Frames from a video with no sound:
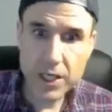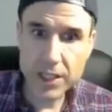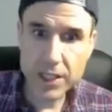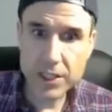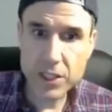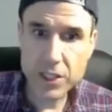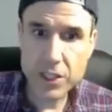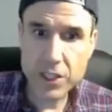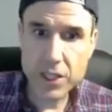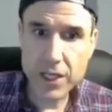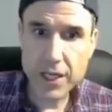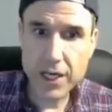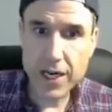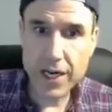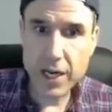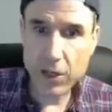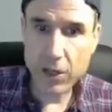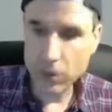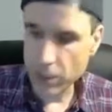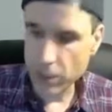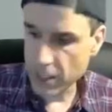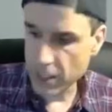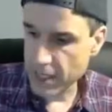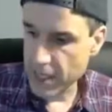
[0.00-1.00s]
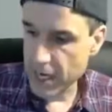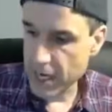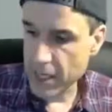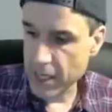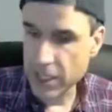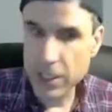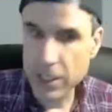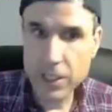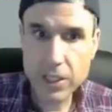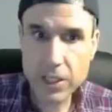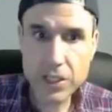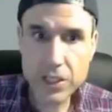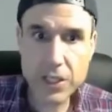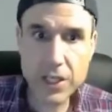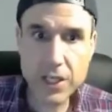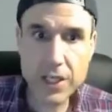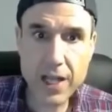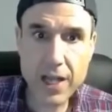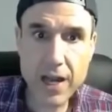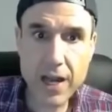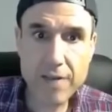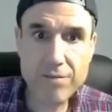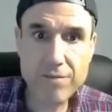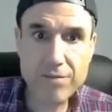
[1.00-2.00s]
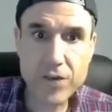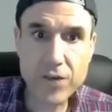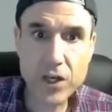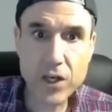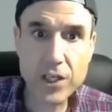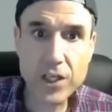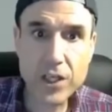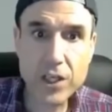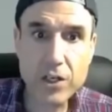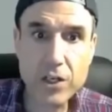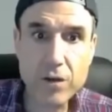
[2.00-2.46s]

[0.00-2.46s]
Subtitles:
Check this shit out. Look at that. See that?